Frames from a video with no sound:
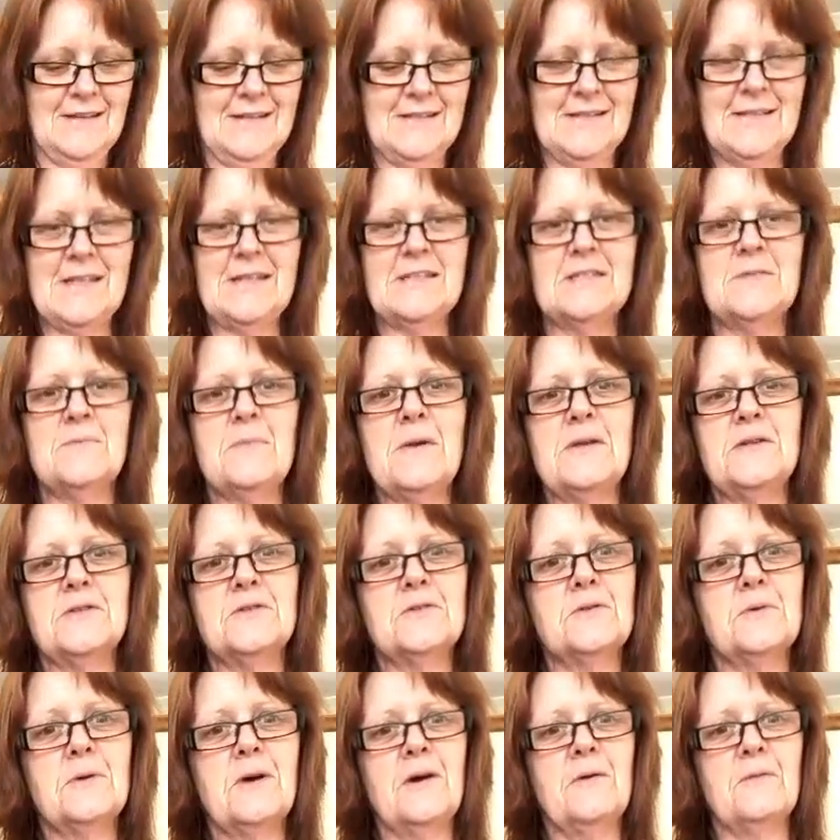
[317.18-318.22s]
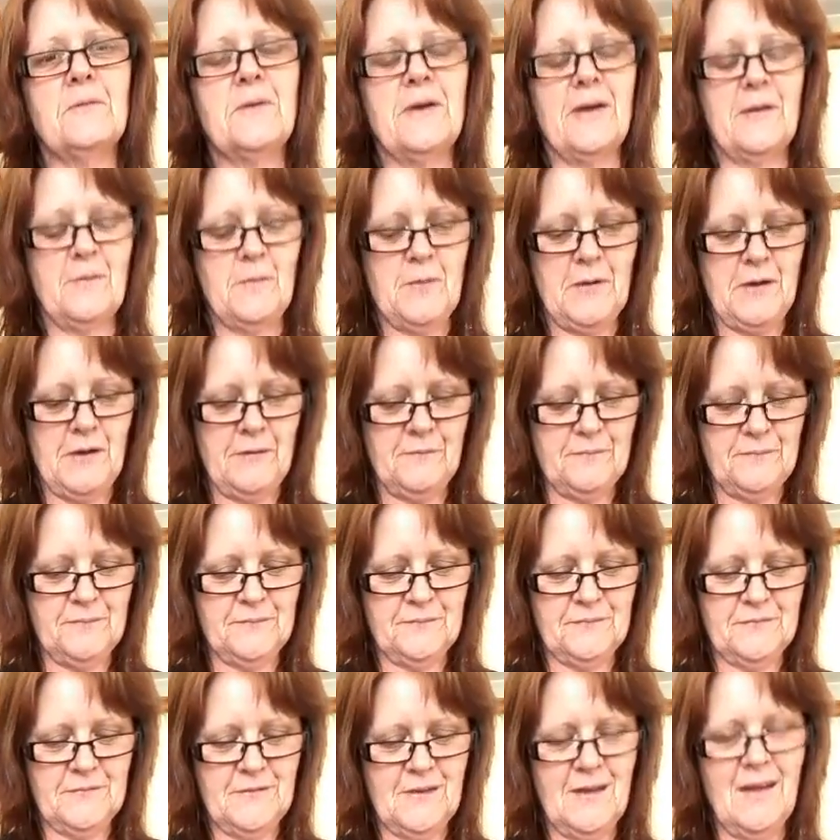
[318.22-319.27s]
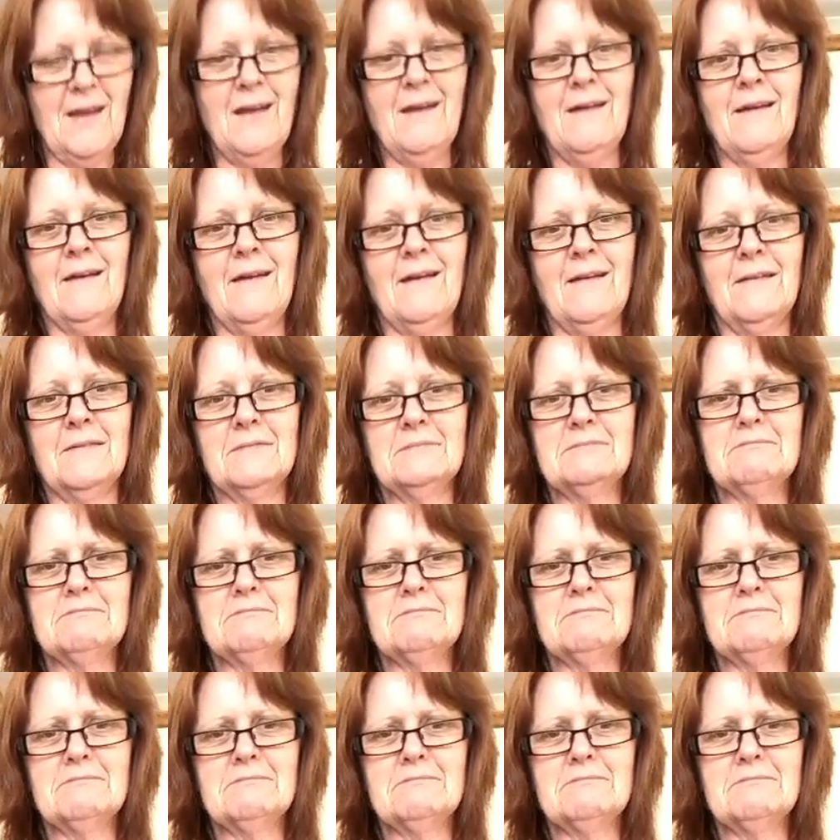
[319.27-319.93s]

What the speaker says: Sentimental, aren't we? But yeah.